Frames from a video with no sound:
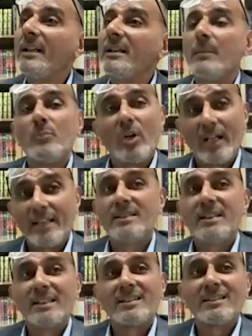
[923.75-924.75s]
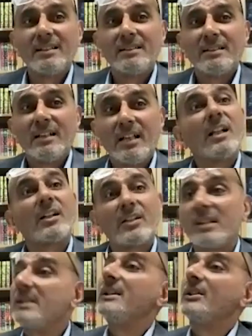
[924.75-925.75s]
a muhaddith. and a
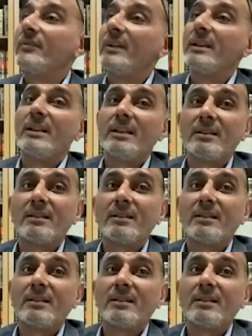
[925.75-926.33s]
critique of Hadith.